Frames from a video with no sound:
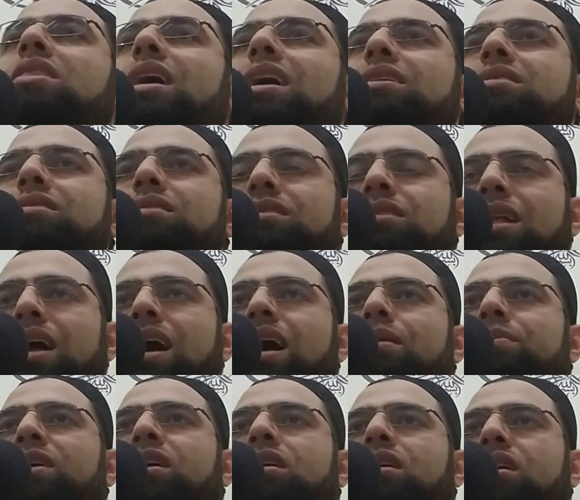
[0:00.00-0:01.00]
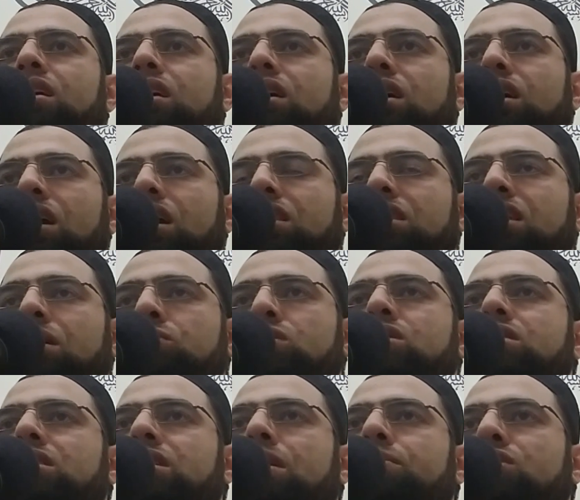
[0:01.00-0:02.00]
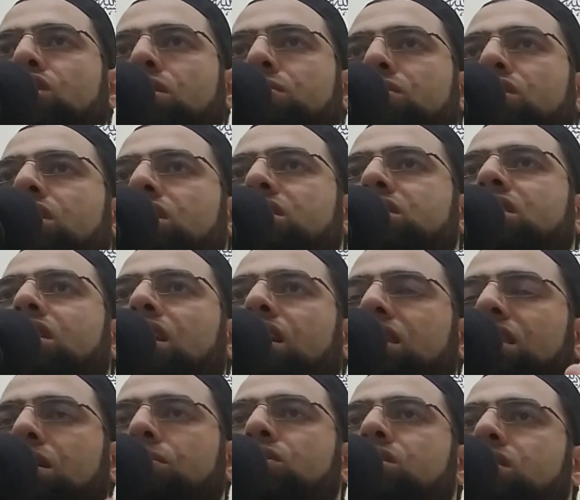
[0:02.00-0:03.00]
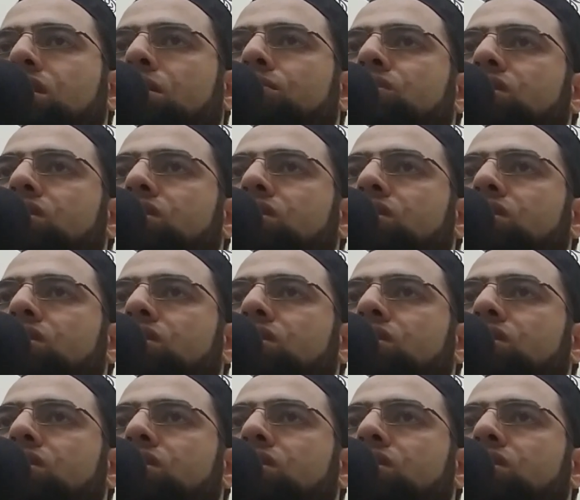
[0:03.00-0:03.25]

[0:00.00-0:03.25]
the Islamic, in the Muslim community, in the Muslim